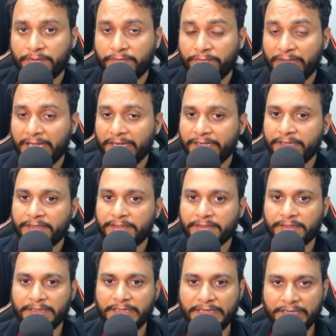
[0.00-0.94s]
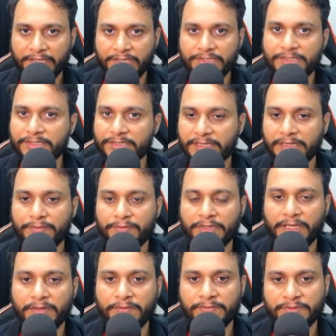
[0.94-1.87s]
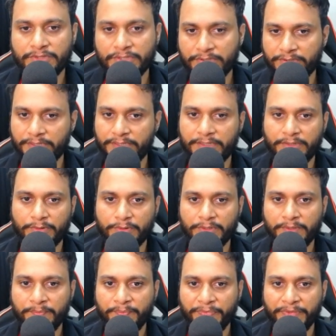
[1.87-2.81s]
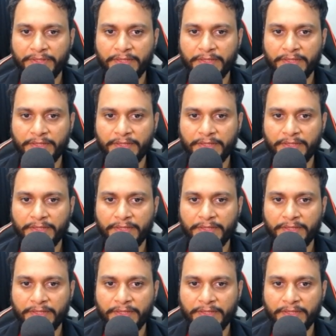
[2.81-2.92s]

valid integers that we have generated, okay.